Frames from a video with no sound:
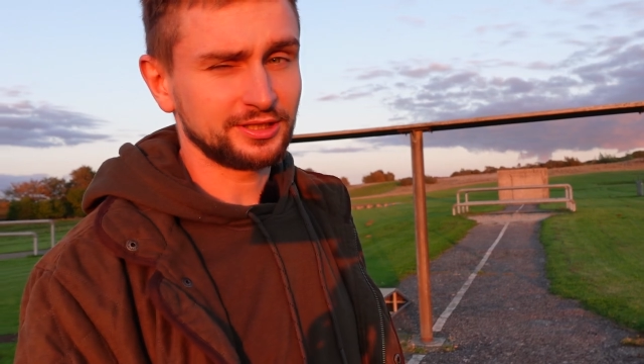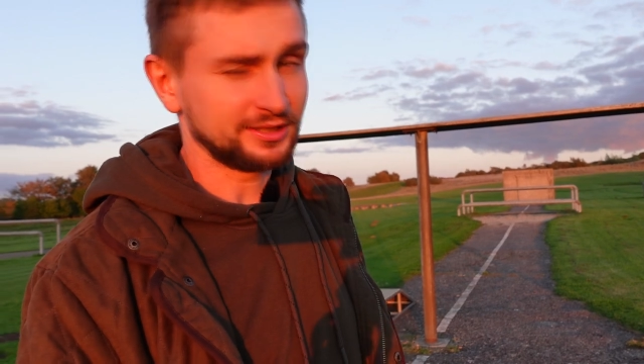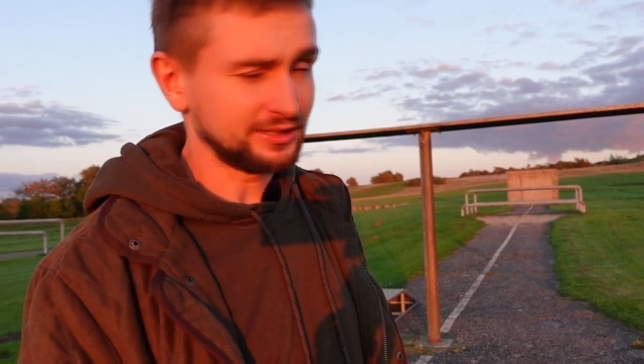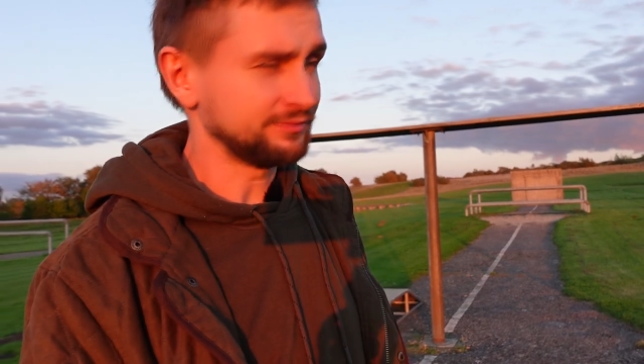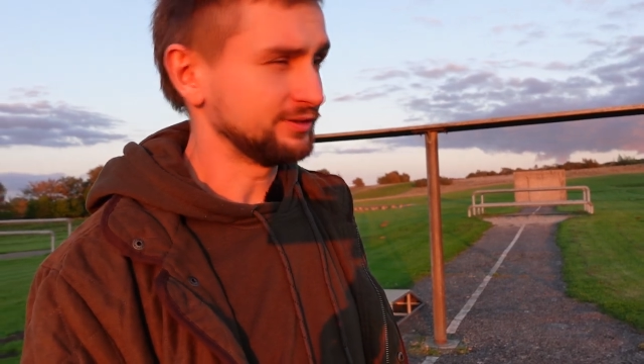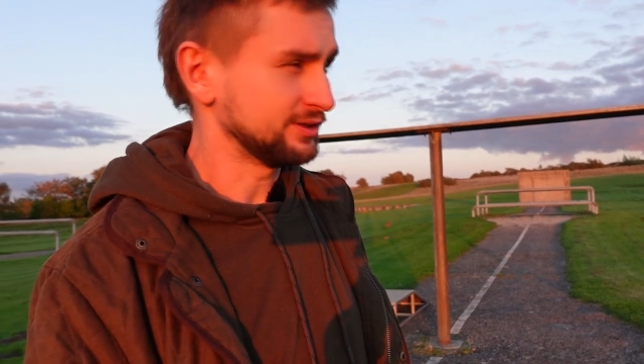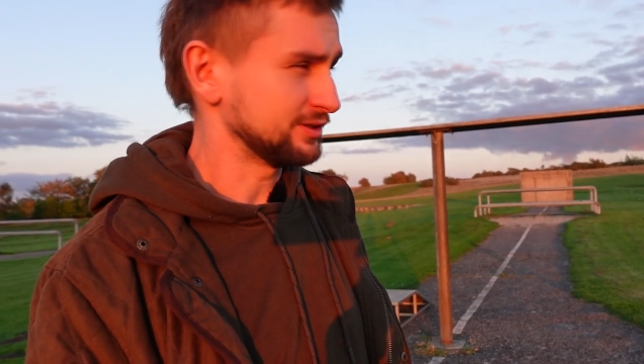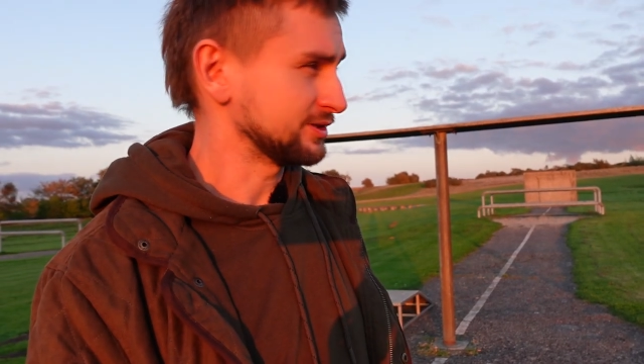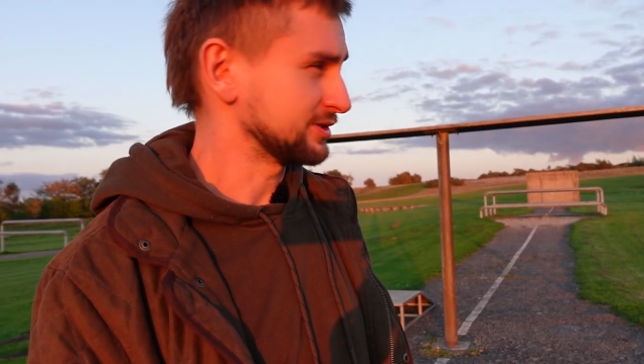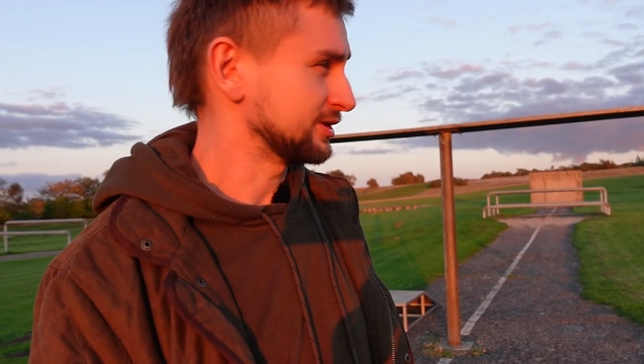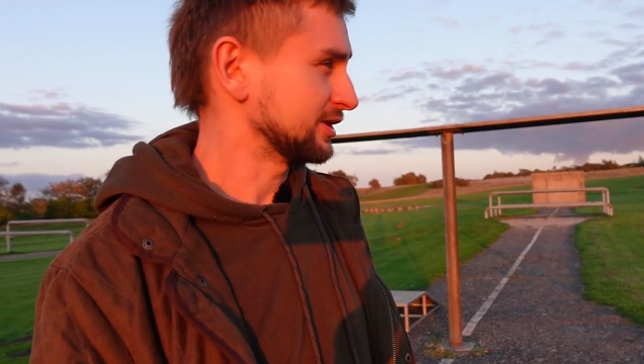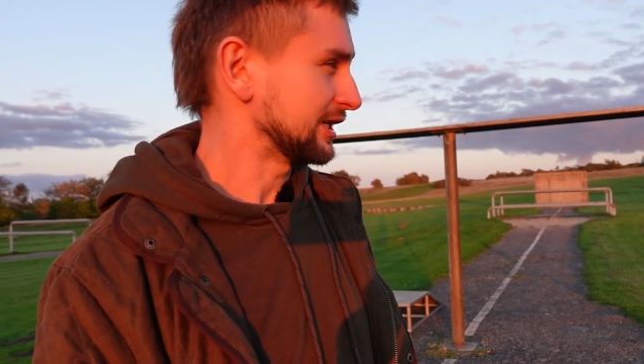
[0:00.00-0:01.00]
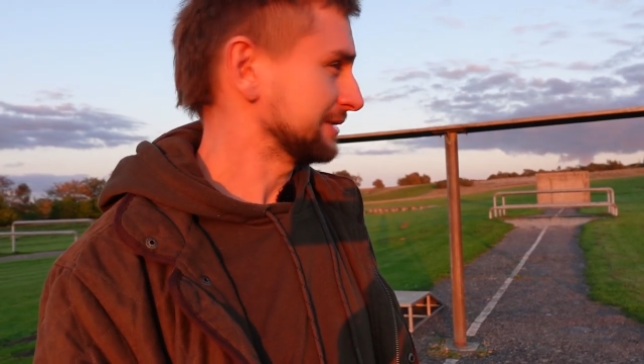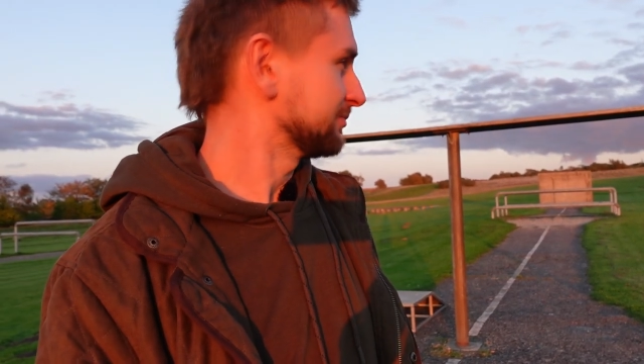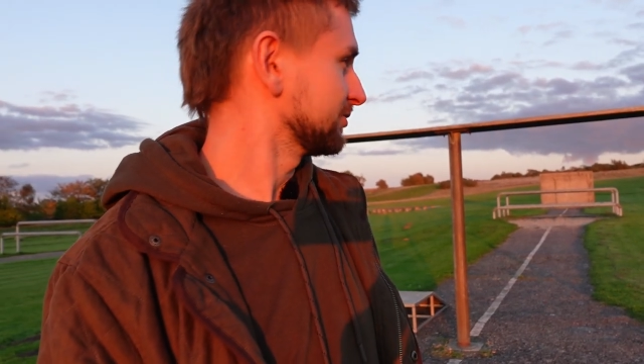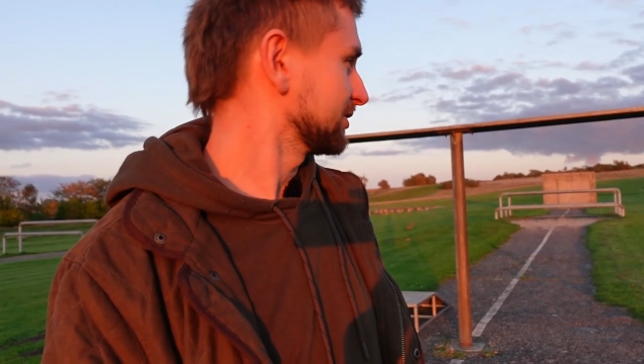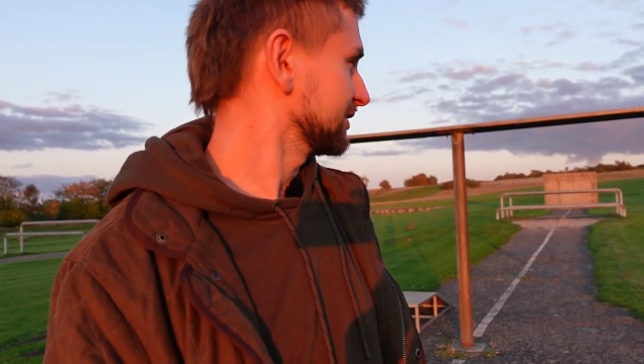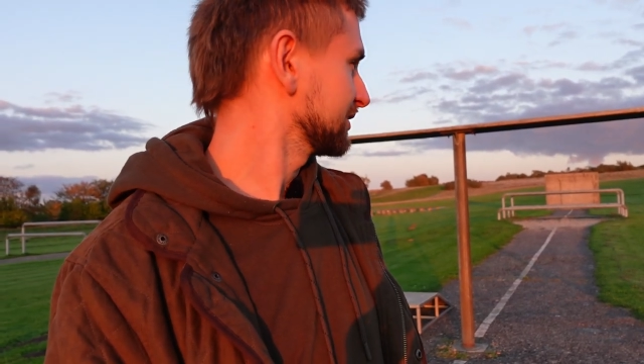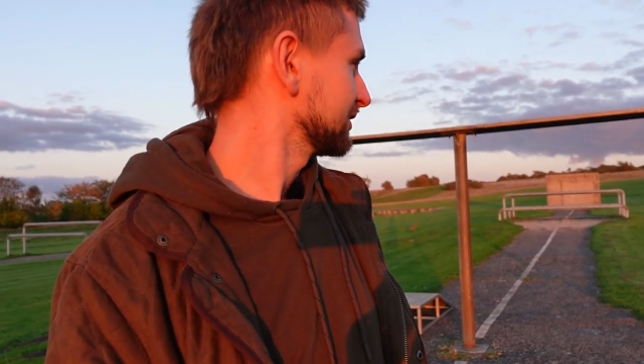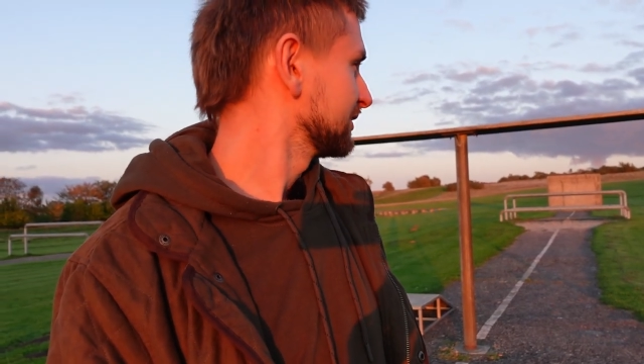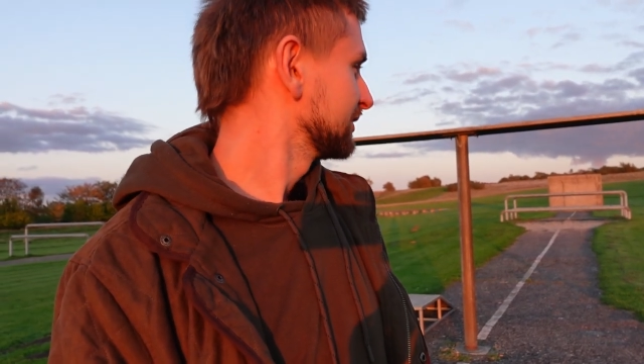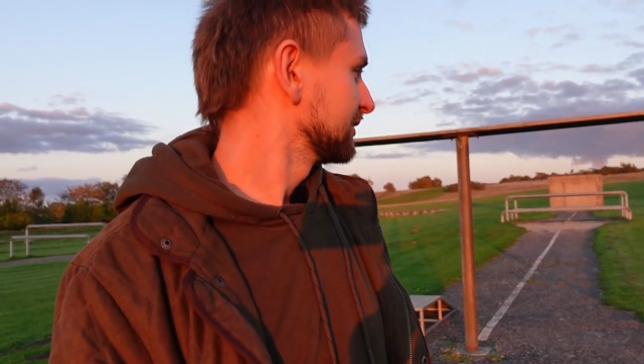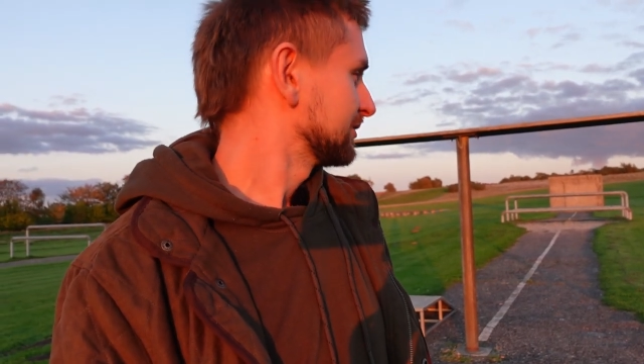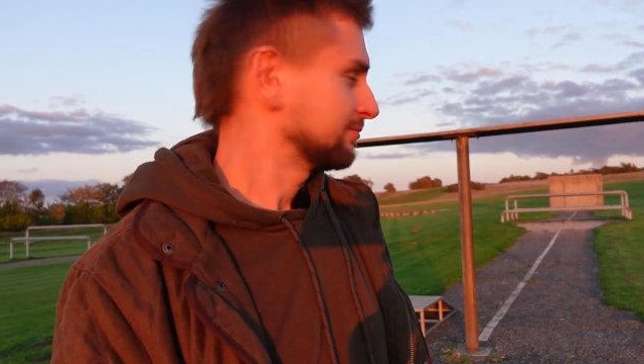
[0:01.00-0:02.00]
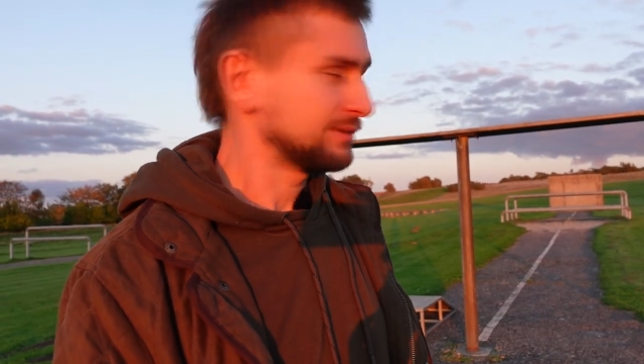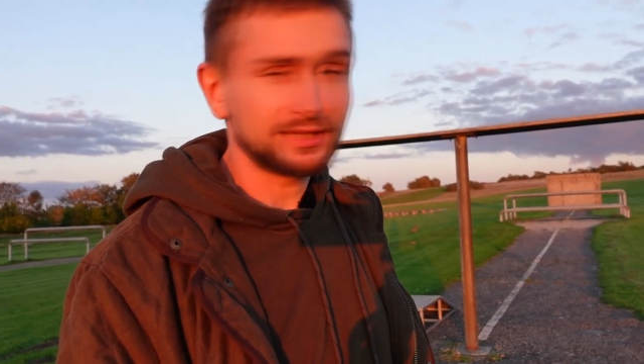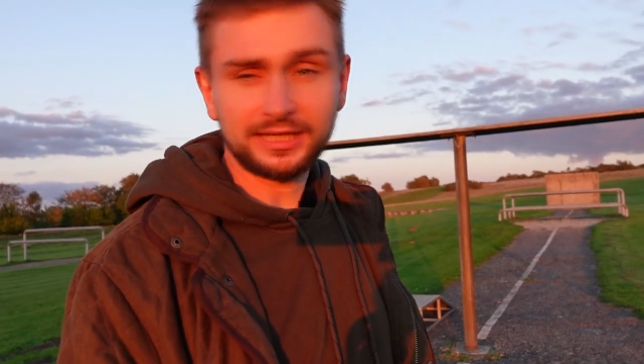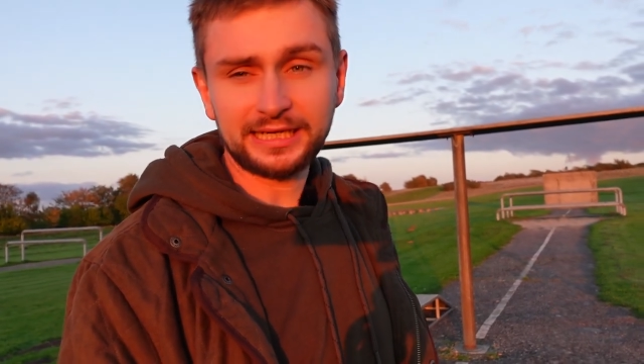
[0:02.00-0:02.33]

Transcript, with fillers: then I think this is the name for it, but